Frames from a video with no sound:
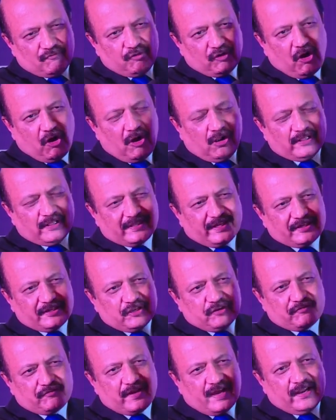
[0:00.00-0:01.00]
For all that
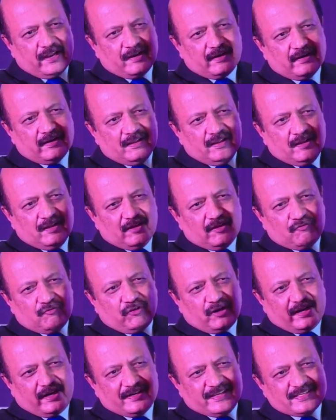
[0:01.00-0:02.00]
you have done
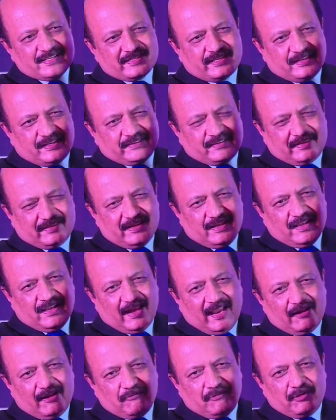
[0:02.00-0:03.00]
for our district,
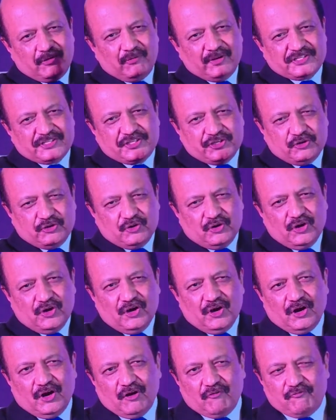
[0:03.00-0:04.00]
and wish you
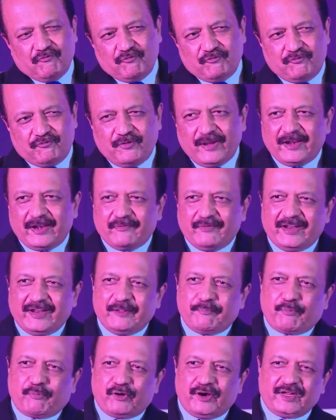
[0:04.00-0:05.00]
very,
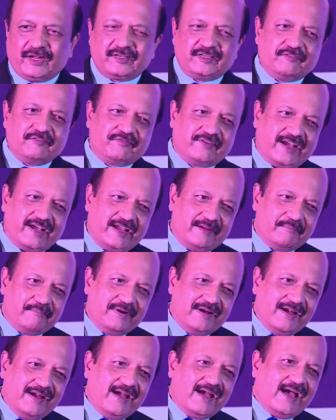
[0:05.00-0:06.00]
very productive time
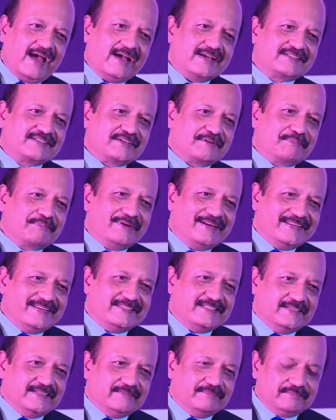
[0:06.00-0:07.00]

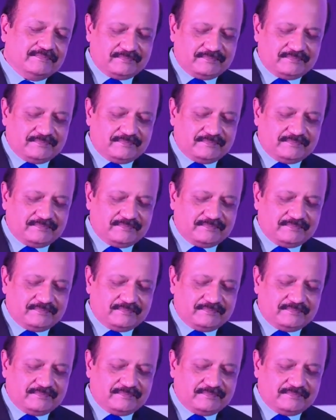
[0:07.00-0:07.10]
as